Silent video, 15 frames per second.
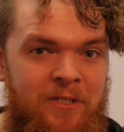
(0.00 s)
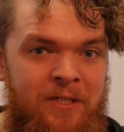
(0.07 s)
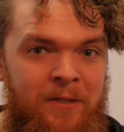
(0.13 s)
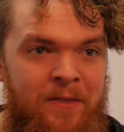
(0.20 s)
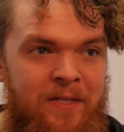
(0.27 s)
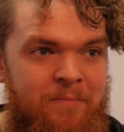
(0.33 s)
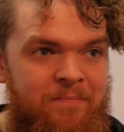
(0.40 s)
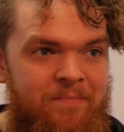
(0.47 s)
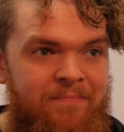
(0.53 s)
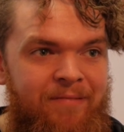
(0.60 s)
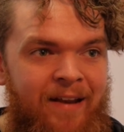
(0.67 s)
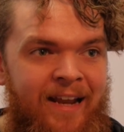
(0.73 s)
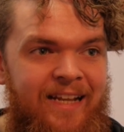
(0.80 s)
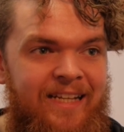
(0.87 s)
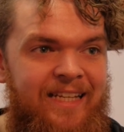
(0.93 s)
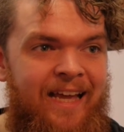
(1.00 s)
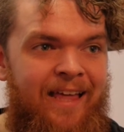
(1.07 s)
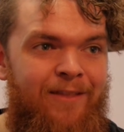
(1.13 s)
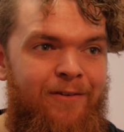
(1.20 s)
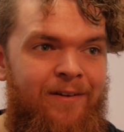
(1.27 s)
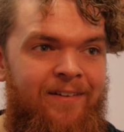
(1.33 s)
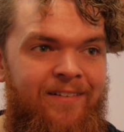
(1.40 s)
still on this planet
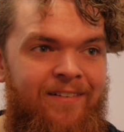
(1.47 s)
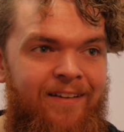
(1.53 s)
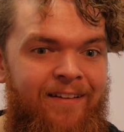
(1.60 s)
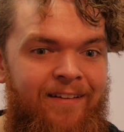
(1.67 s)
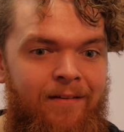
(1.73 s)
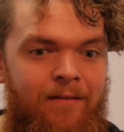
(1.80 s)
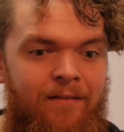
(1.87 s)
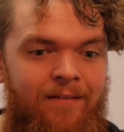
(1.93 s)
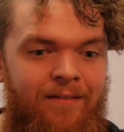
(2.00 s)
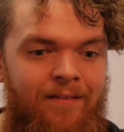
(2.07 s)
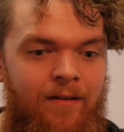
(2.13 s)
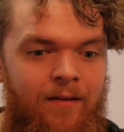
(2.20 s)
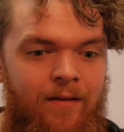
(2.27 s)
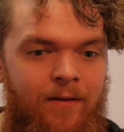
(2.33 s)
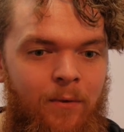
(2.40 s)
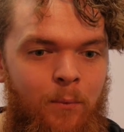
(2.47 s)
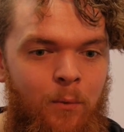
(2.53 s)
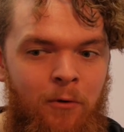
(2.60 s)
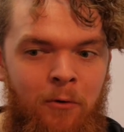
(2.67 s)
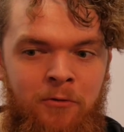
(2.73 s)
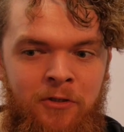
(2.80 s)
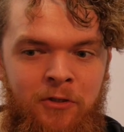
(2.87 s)
together, and
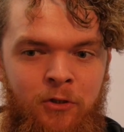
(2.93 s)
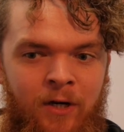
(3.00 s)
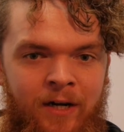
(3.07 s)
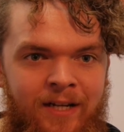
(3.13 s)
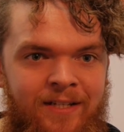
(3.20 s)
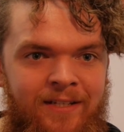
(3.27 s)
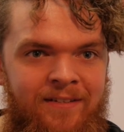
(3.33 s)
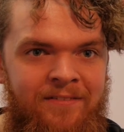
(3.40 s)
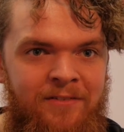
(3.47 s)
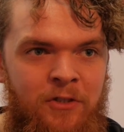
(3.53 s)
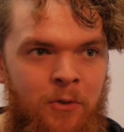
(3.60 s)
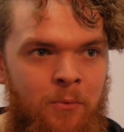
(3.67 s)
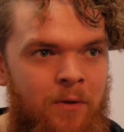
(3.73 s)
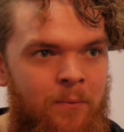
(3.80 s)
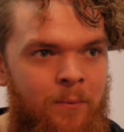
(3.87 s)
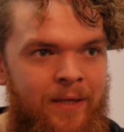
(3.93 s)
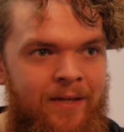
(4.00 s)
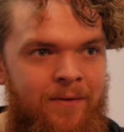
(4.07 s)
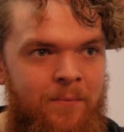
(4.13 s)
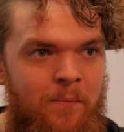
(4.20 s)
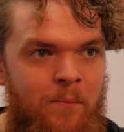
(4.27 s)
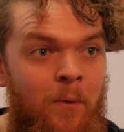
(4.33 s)
we're all just trying to do what
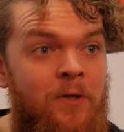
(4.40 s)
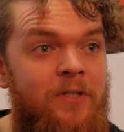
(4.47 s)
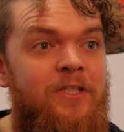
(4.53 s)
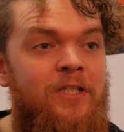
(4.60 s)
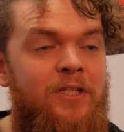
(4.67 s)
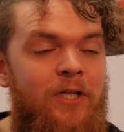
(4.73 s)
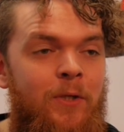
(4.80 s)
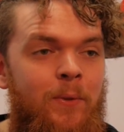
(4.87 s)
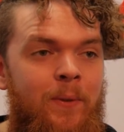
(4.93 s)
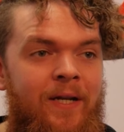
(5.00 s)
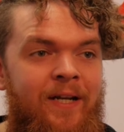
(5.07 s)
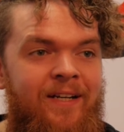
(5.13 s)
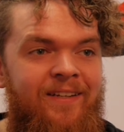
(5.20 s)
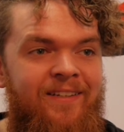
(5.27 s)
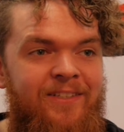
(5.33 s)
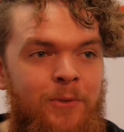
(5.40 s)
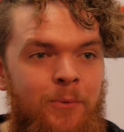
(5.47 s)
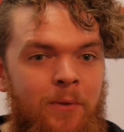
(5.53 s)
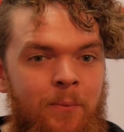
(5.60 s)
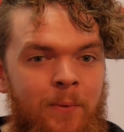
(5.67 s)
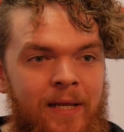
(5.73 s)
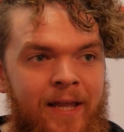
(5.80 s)
we want to do and do
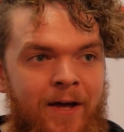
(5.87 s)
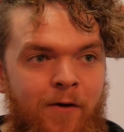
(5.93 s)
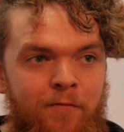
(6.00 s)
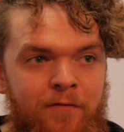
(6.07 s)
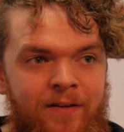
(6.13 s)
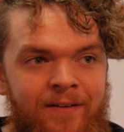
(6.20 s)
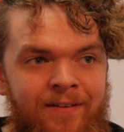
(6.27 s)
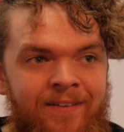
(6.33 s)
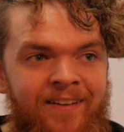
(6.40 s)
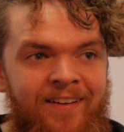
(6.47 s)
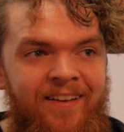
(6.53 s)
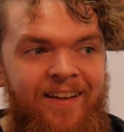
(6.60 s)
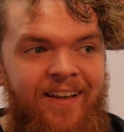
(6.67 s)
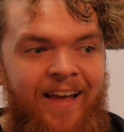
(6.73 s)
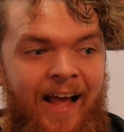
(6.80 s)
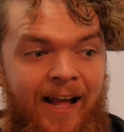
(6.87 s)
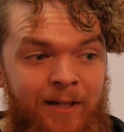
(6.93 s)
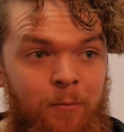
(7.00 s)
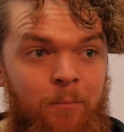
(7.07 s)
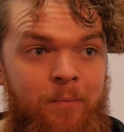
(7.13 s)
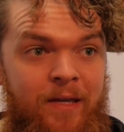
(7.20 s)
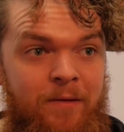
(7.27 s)
what we love and
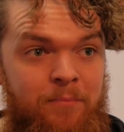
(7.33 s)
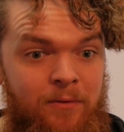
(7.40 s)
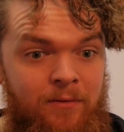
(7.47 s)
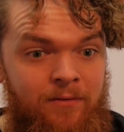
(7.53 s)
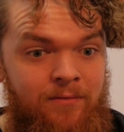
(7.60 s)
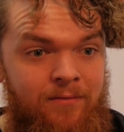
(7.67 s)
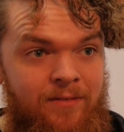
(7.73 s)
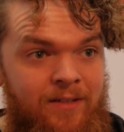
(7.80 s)
help people